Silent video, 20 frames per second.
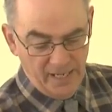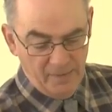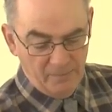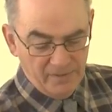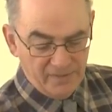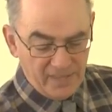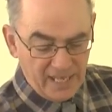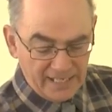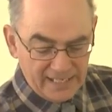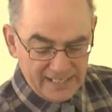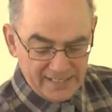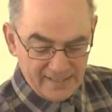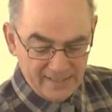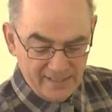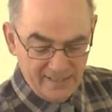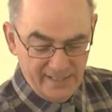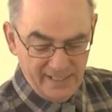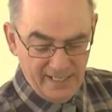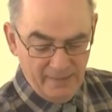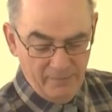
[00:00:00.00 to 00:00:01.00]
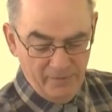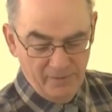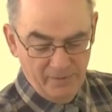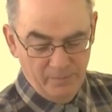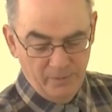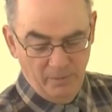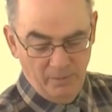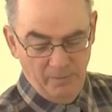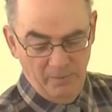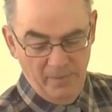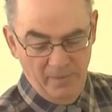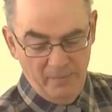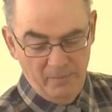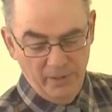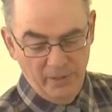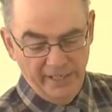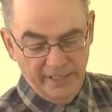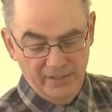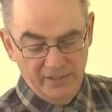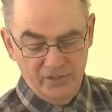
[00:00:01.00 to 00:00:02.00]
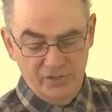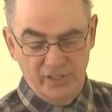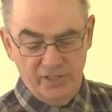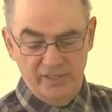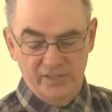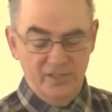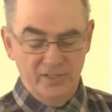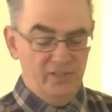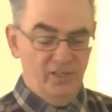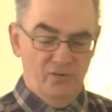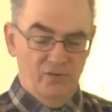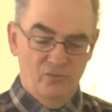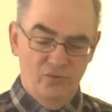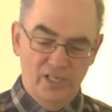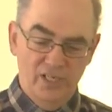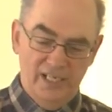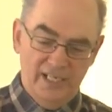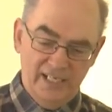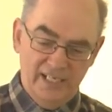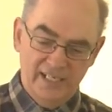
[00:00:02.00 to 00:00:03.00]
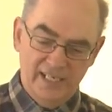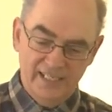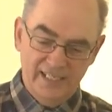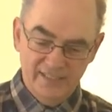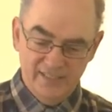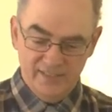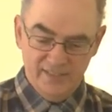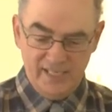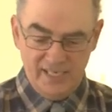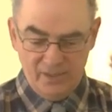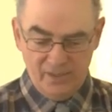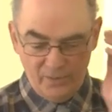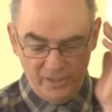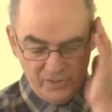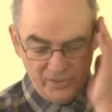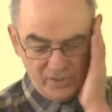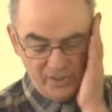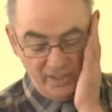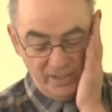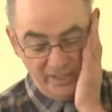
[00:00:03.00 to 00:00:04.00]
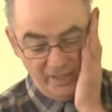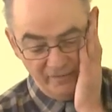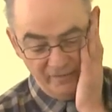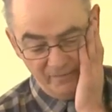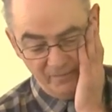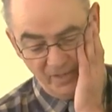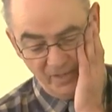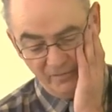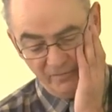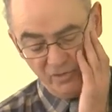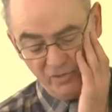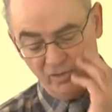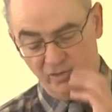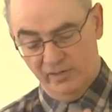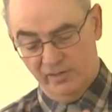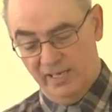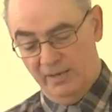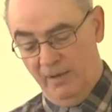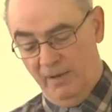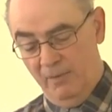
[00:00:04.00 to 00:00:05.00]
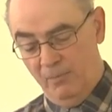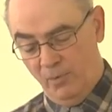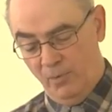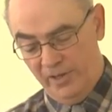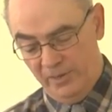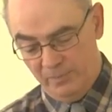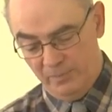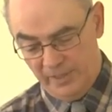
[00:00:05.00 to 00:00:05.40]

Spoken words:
But that isn't the nub of the problem they're bringing to Jesus. Not really. He answers that question that they've sort of come up with.